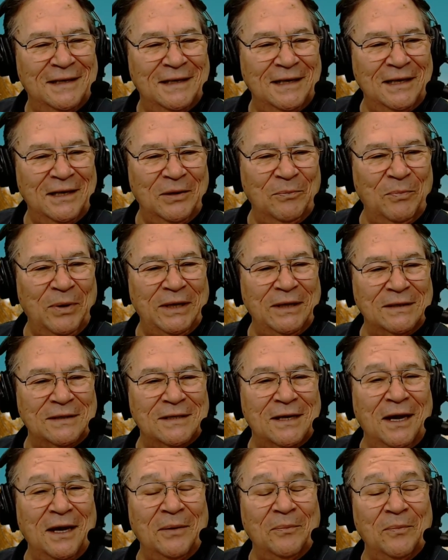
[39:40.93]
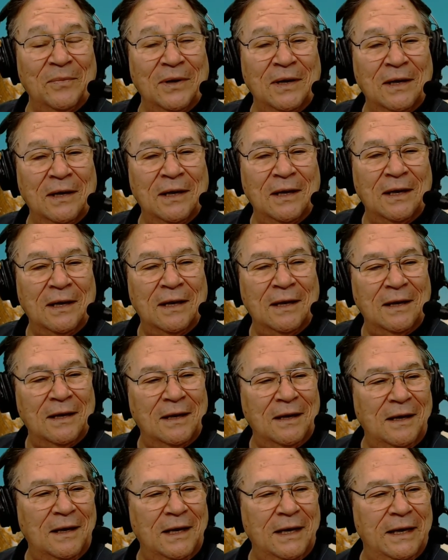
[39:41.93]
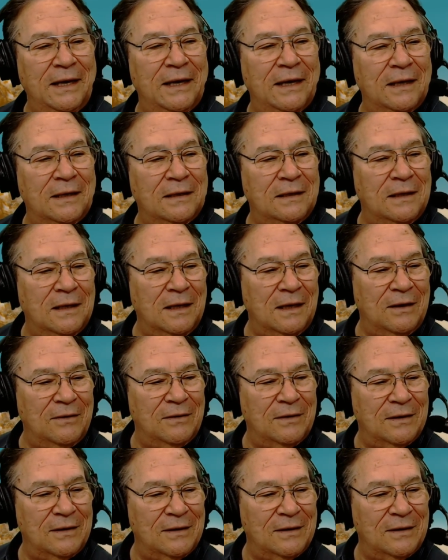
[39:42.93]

And then by the time I had uh,